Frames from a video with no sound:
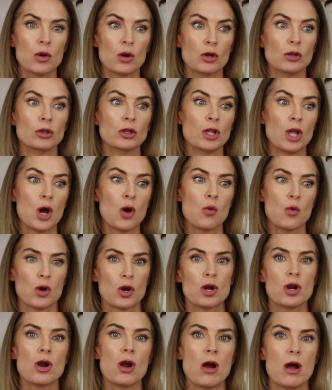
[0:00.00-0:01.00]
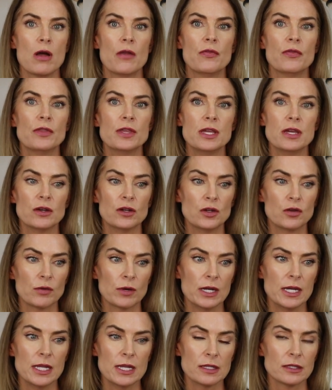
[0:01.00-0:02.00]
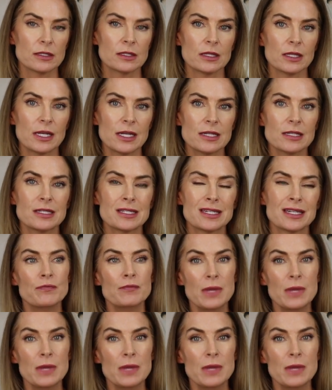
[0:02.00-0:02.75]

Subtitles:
or lower on the ingredients list,